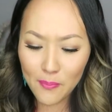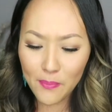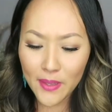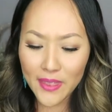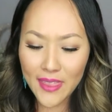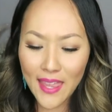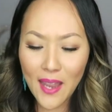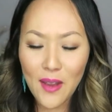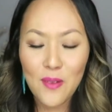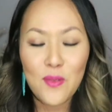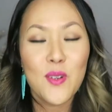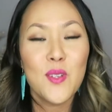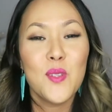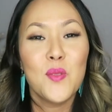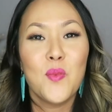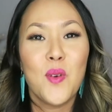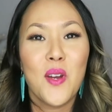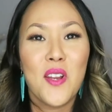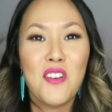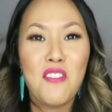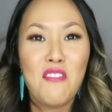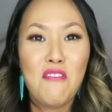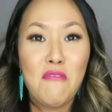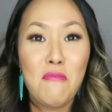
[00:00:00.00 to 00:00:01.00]
But that was
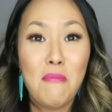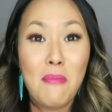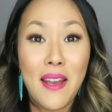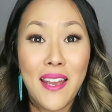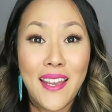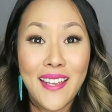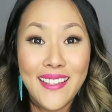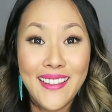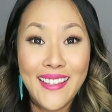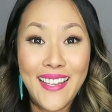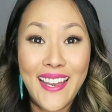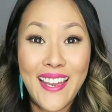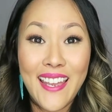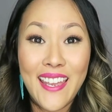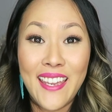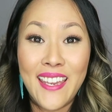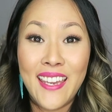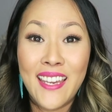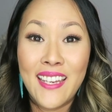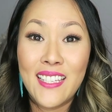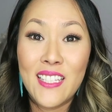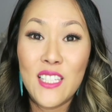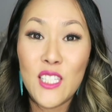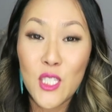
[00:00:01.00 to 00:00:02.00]
one of my
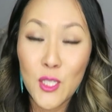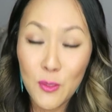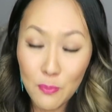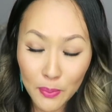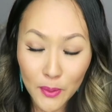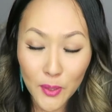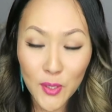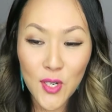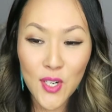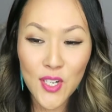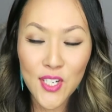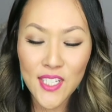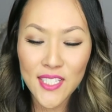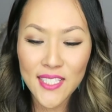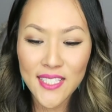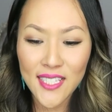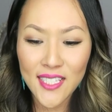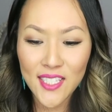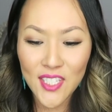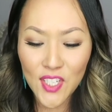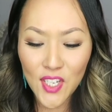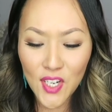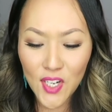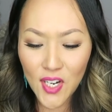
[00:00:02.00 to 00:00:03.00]
like splurges
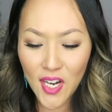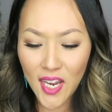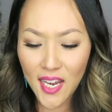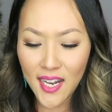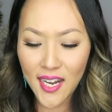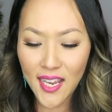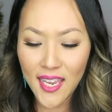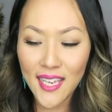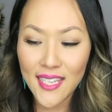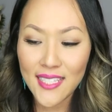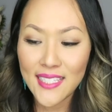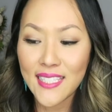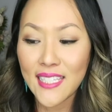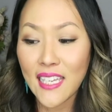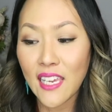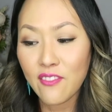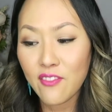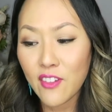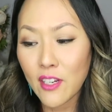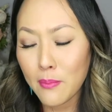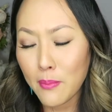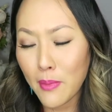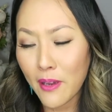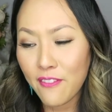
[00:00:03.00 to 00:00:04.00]
this year and I had
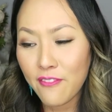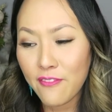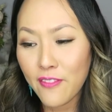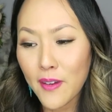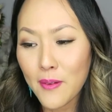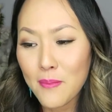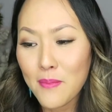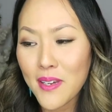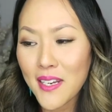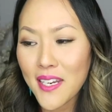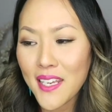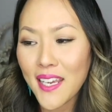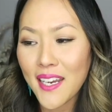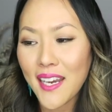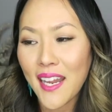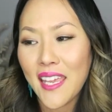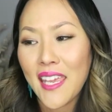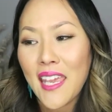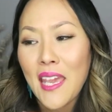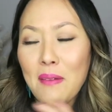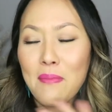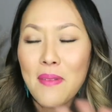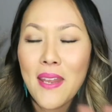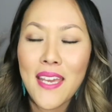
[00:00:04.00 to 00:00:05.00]
saved up my fun money and I
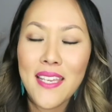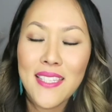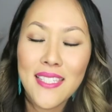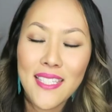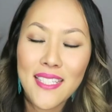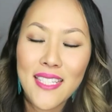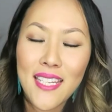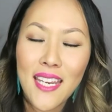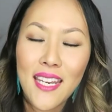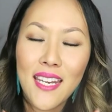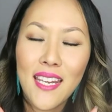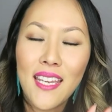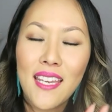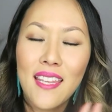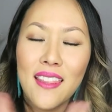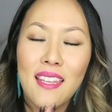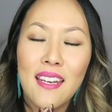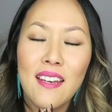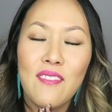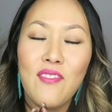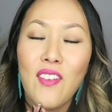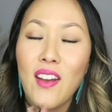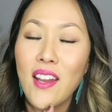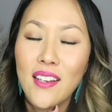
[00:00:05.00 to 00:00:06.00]
kept hesitating and
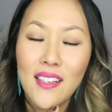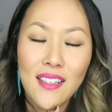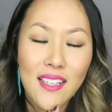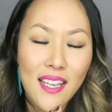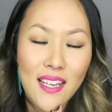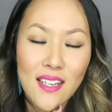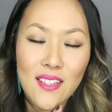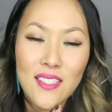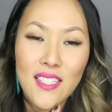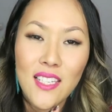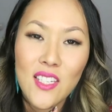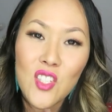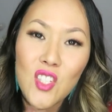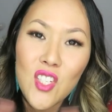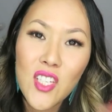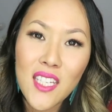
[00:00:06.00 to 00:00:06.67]
then finally I was like,